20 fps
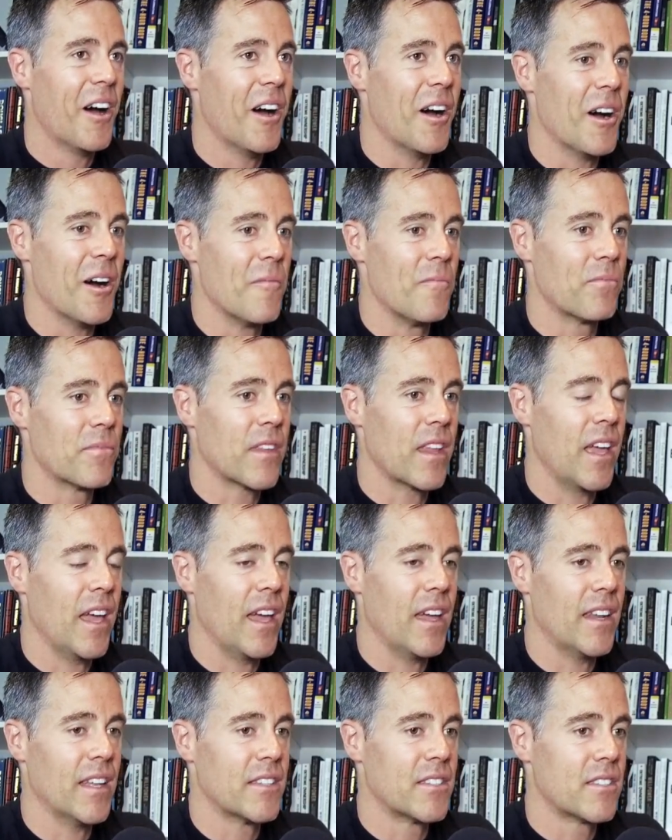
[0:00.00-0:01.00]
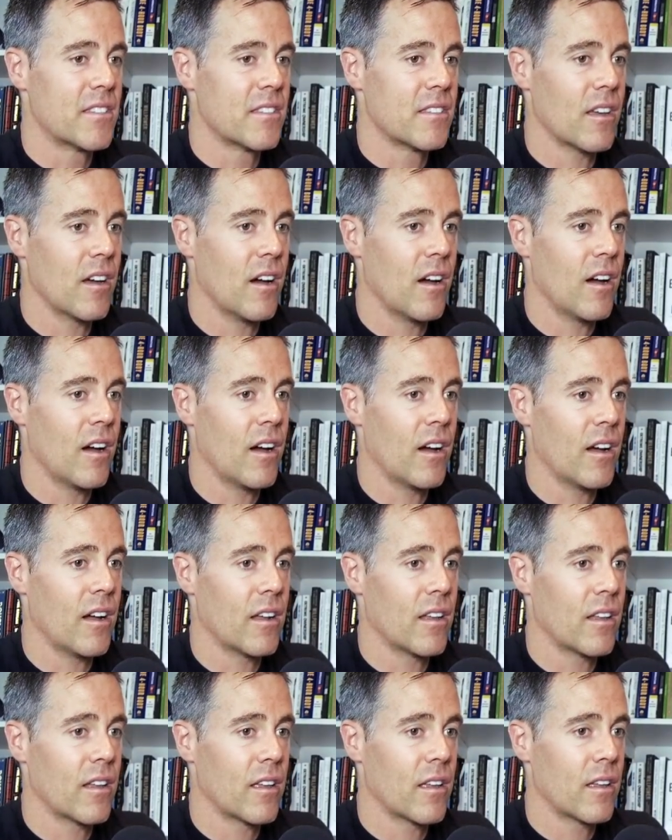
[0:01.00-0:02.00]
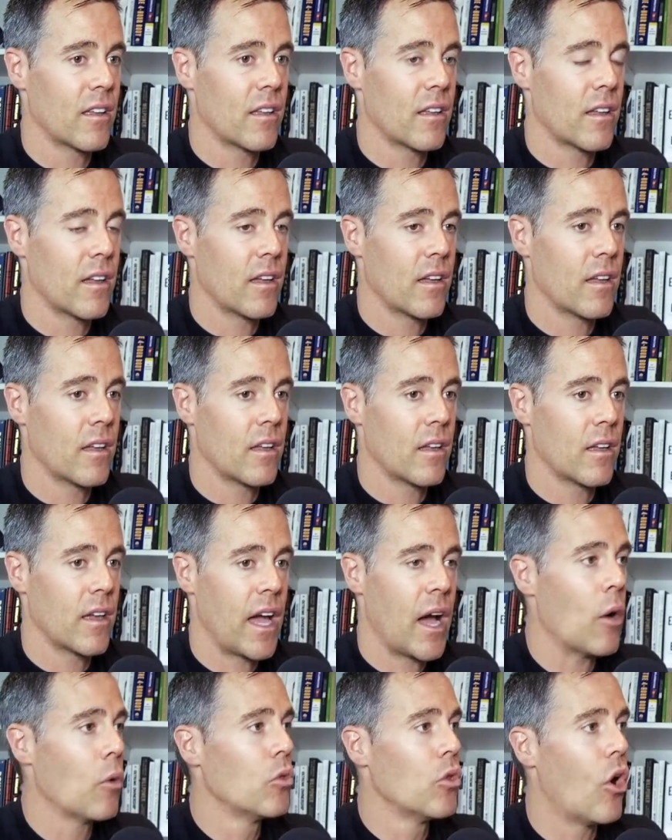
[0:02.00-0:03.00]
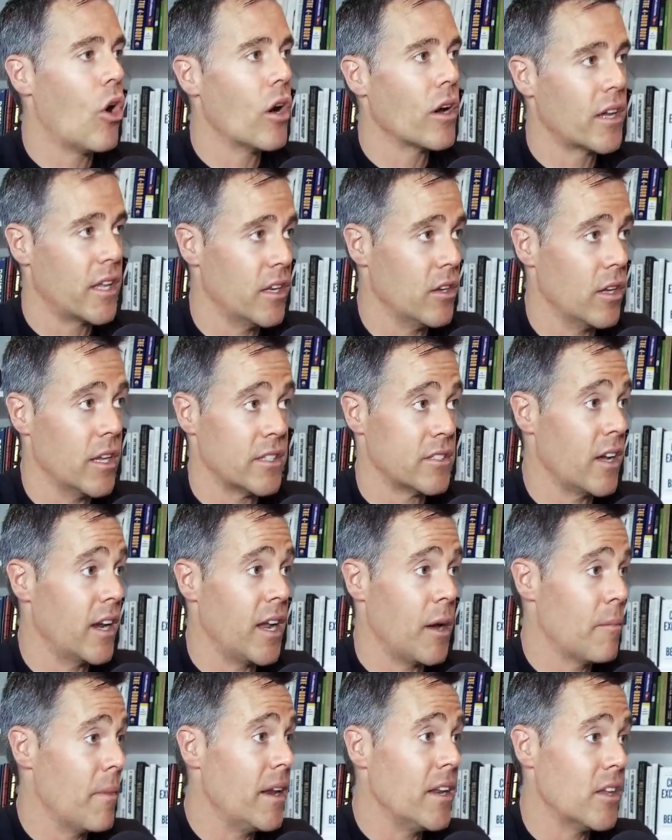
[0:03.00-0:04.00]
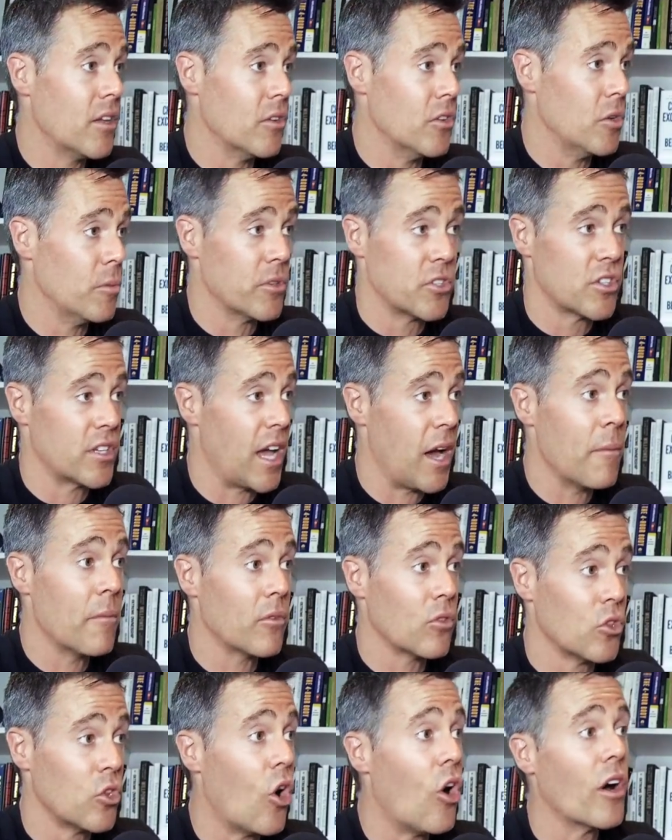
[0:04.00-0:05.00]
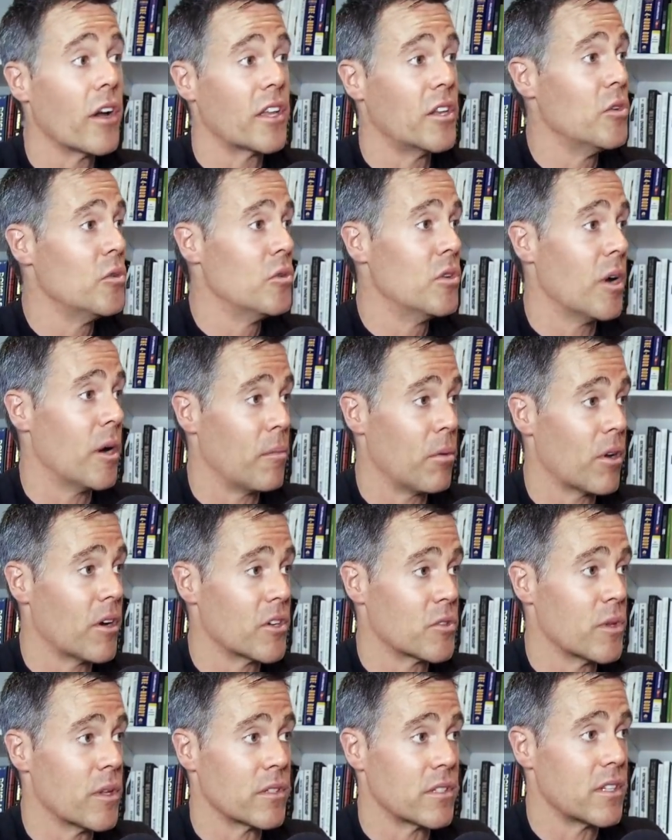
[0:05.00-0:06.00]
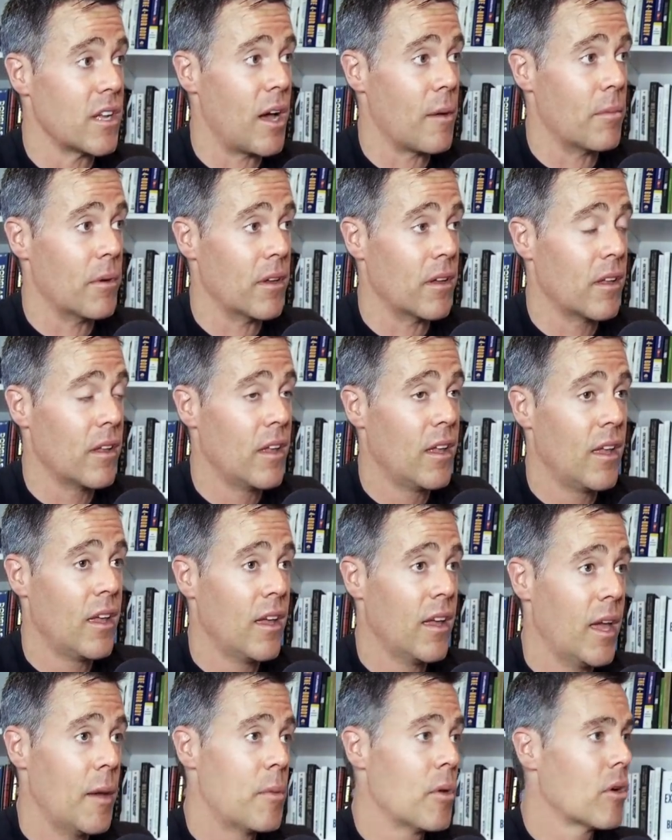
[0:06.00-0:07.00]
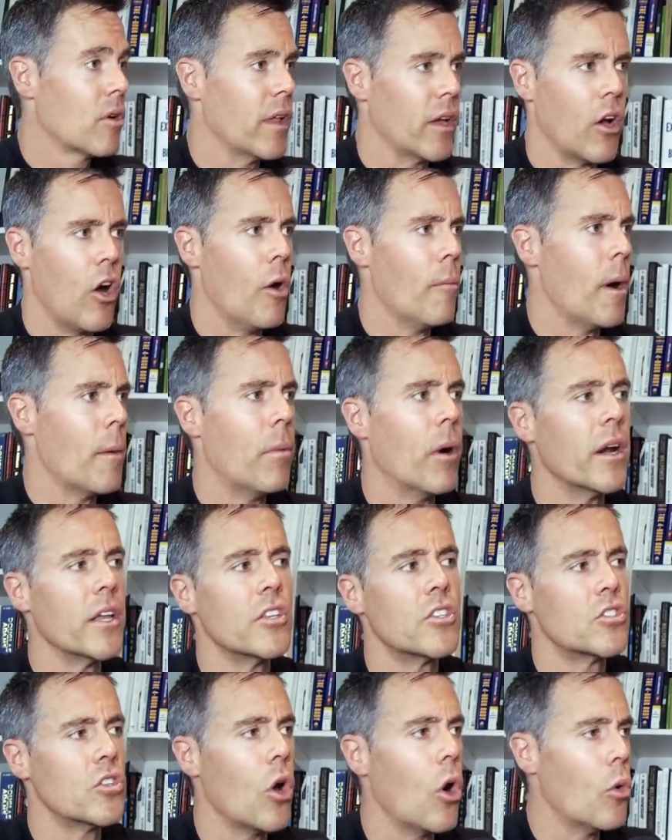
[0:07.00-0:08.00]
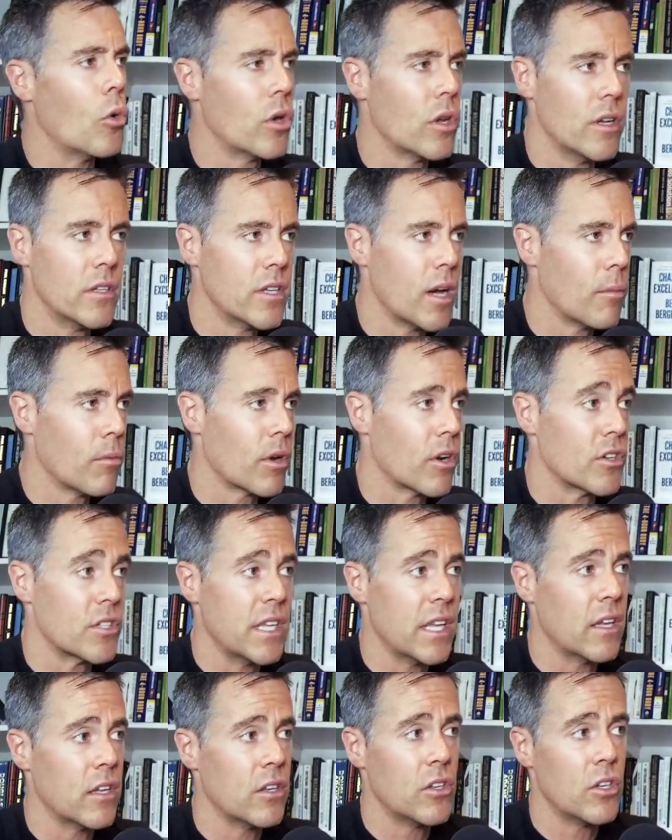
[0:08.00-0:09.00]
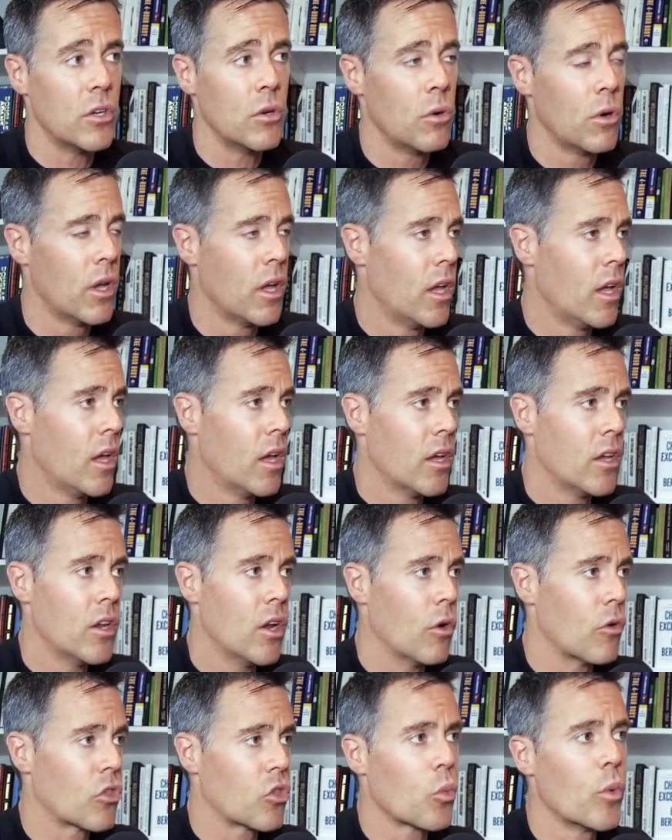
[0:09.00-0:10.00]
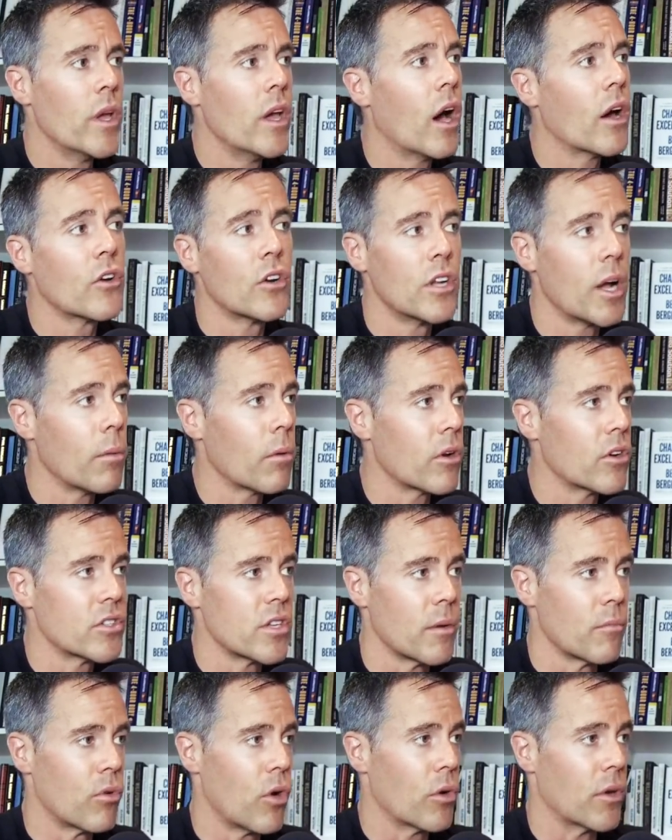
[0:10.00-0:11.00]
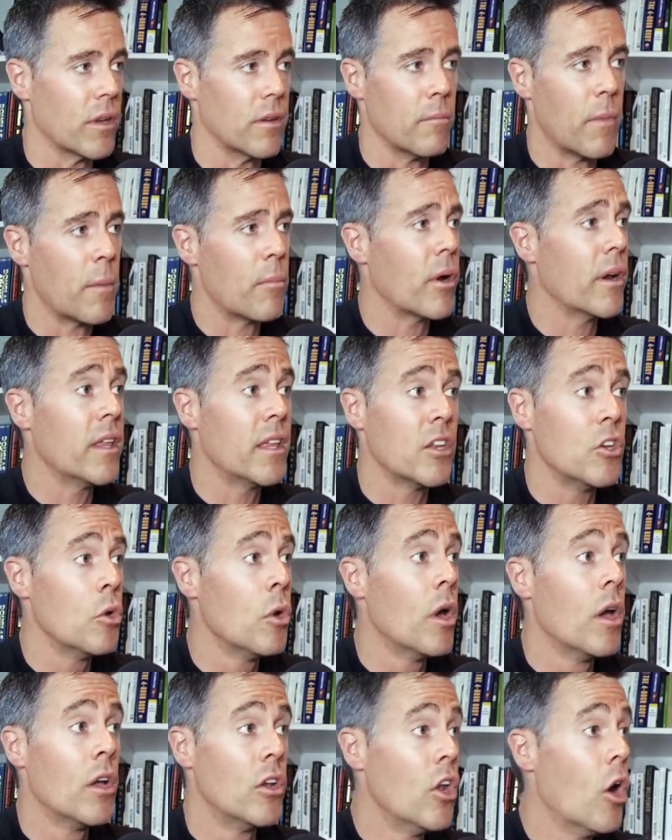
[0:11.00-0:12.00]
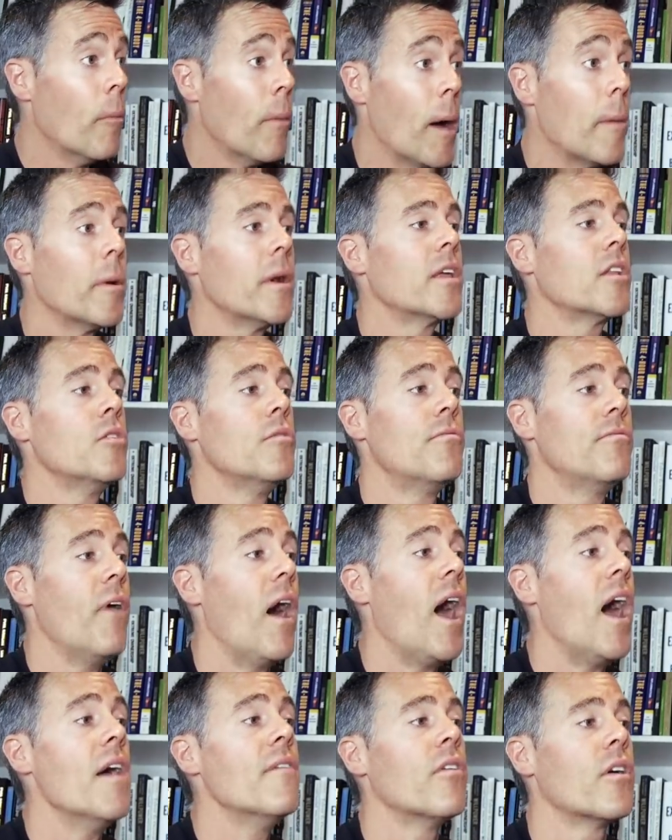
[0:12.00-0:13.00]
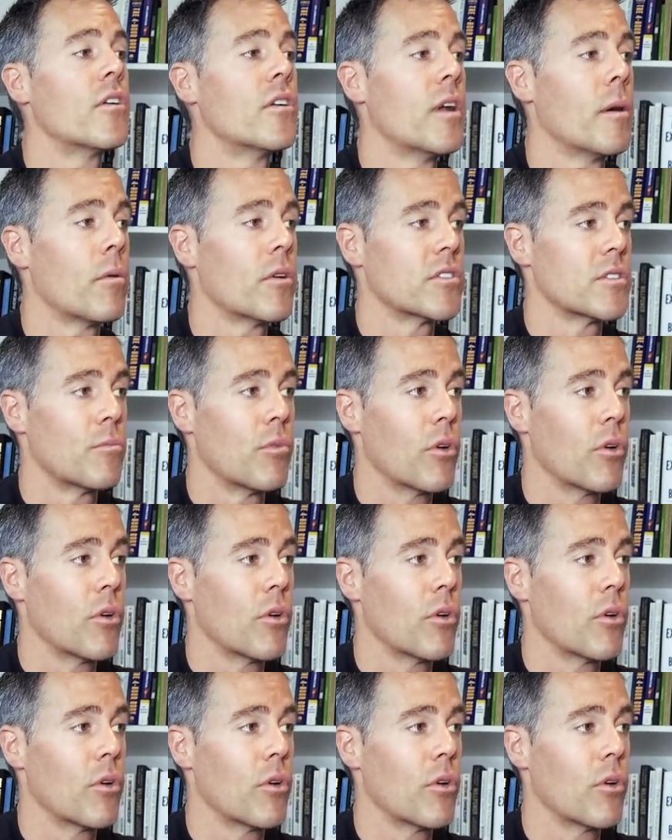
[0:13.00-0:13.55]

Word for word: um, and it's uh, how long can it's not how many can you do, but just how long can you do double unders without stopping? And people are like, "Oh, my buddy's so good at double unders. He can do, you know, 300 double unders unbroken. My buddy can do no, my buddy can do 500 double unders